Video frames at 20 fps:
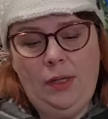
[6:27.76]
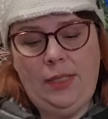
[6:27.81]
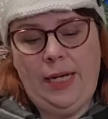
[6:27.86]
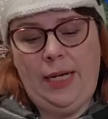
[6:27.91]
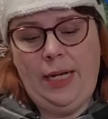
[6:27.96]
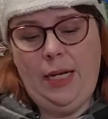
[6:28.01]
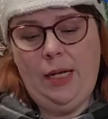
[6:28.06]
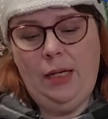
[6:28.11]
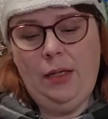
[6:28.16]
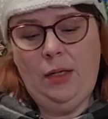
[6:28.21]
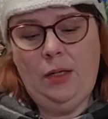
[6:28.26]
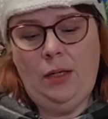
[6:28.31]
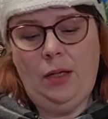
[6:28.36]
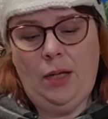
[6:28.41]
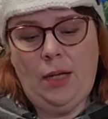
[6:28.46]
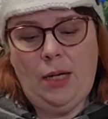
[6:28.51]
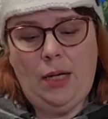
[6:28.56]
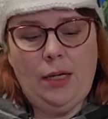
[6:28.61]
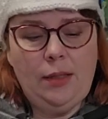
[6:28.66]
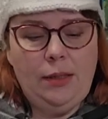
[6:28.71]
tan
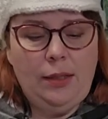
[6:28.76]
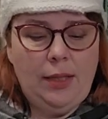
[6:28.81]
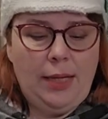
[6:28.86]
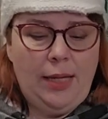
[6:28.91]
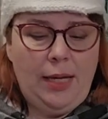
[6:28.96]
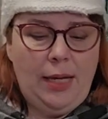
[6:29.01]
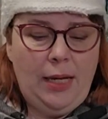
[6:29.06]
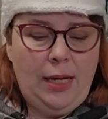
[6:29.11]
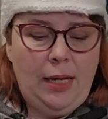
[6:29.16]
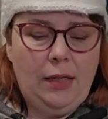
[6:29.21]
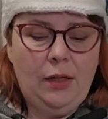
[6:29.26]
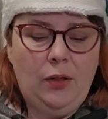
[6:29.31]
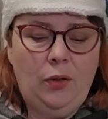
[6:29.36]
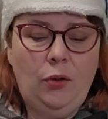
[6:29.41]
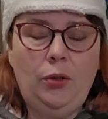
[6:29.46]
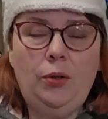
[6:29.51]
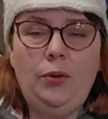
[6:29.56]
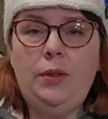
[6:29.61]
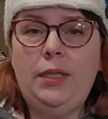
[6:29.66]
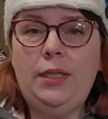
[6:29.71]
cloth and
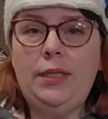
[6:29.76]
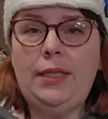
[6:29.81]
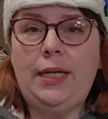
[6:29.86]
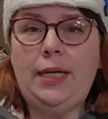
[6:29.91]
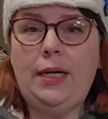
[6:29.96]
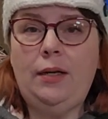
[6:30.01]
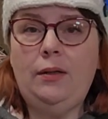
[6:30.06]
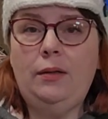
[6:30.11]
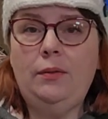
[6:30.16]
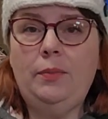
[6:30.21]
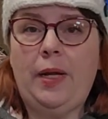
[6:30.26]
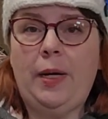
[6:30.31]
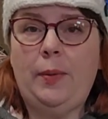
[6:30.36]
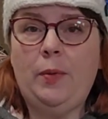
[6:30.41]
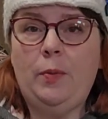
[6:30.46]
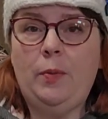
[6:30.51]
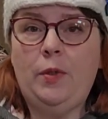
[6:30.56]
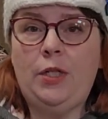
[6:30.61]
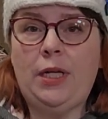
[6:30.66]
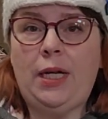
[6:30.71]
glued it down,
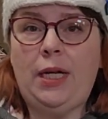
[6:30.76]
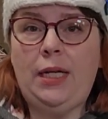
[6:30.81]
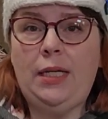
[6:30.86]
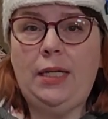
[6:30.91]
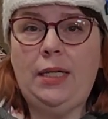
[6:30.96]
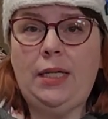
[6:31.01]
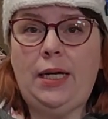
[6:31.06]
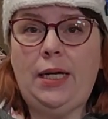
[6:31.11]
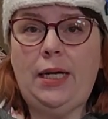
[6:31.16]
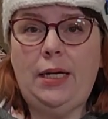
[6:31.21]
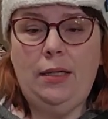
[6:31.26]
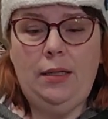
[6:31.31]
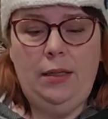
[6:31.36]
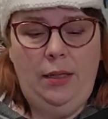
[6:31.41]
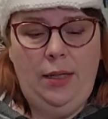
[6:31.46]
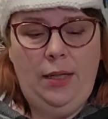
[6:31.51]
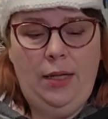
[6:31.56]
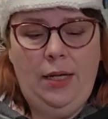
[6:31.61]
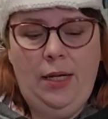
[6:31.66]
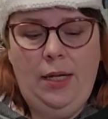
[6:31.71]
paper mache style.
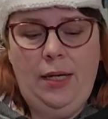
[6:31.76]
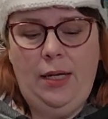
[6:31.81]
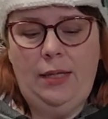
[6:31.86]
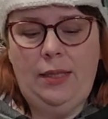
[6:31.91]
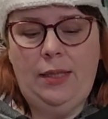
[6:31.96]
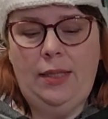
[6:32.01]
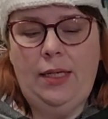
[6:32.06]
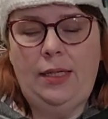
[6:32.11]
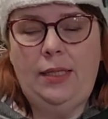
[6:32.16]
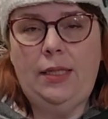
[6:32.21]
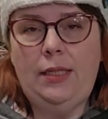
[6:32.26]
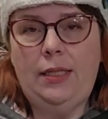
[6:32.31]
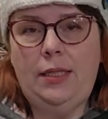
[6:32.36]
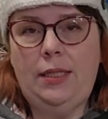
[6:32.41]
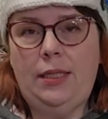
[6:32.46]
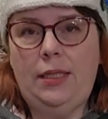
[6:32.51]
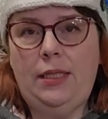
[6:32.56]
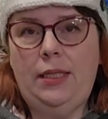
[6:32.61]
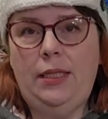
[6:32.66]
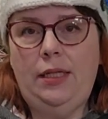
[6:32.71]
It's nice and
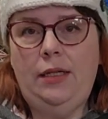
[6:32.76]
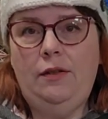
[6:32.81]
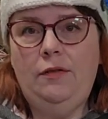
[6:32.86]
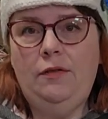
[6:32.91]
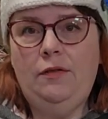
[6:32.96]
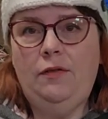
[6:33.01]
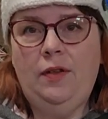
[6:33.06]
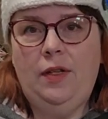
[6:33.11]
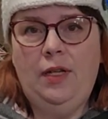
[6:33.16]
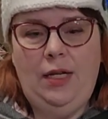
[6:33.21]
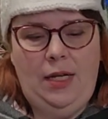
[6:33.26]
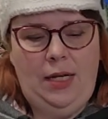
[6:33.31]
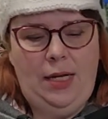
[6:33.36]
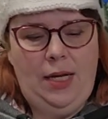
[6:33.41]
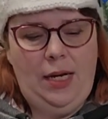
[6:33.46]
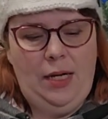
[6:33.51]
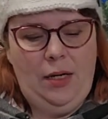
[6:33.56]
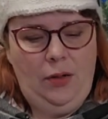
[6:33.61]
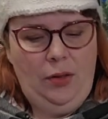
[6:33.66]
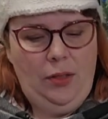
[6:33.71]
stiff,
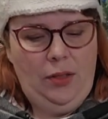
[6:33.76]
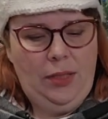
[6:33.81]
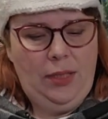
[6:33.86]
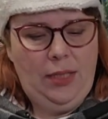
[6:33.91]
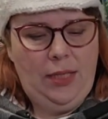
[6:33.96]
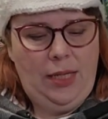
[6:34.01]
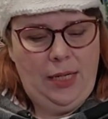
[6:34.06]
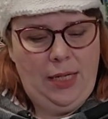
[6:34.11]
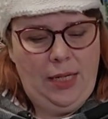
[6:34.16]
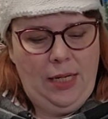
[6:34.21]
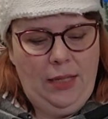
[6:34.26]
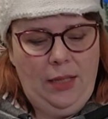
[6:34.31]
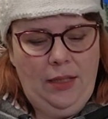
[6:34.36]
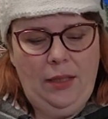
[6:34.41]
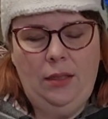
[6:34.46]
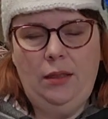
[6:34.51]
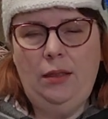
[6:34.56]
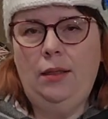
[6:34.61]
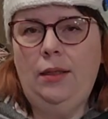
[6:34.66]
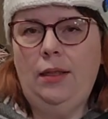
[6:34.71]
and it looks like a
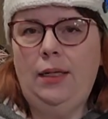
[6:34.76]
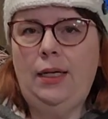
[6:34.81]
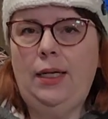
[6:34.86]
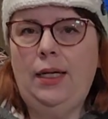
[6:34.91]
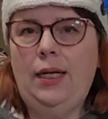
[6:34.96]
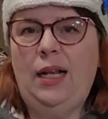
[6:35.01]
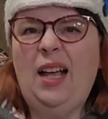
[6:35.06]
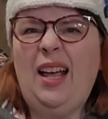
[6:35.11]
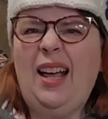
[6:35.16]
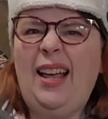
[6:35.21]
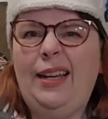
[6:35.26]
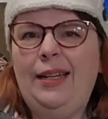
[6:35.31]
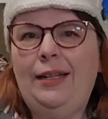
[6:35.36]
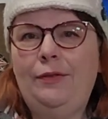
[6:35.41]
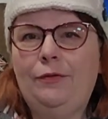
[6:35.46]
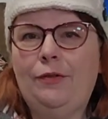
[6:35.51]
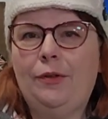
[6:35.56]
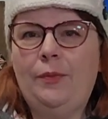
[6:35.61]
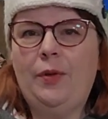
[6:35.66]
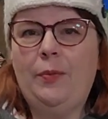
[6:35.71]
little hut
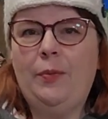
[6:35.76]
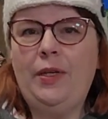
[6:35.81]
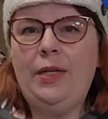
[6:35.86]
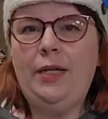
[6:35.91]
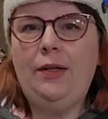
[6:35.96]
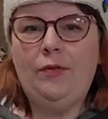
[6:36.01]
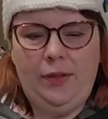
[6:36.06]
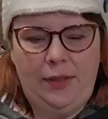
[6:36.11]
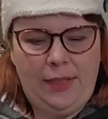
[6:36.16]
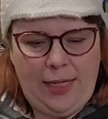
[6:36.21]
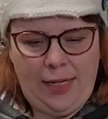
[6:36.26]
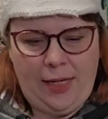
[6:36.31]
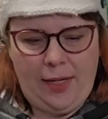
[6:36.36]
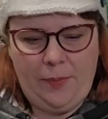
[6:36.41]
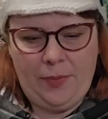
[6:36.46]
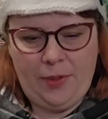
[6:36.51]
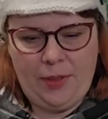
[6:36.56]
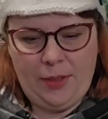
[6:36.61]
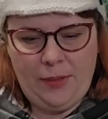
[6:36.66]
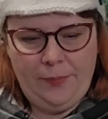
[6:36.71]
from the medieval
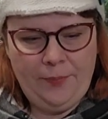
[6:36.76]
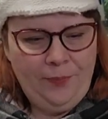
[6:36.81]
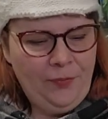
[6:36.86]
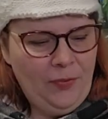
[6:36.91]
times.